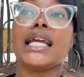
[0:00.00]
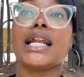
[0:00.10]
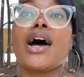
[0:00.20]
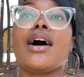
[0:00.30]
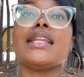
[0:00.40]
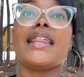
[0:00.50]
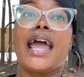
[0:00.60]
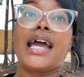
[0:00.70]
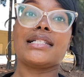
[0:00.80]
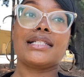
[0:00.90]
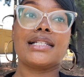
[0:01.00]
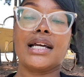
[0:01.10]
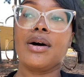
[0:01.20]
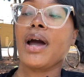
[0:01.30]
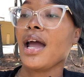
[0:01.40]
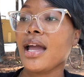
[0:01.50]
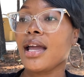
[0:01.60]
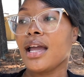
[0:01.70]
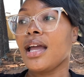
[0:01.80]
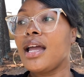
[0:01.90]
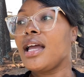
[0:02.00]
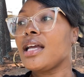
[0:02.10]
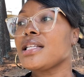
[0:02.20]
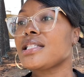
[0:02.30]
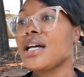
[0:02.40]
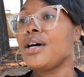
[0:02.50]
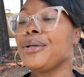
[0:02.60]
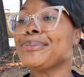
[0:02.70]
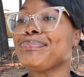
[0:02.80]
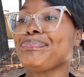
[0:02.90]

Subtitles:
and all of that, okay? So,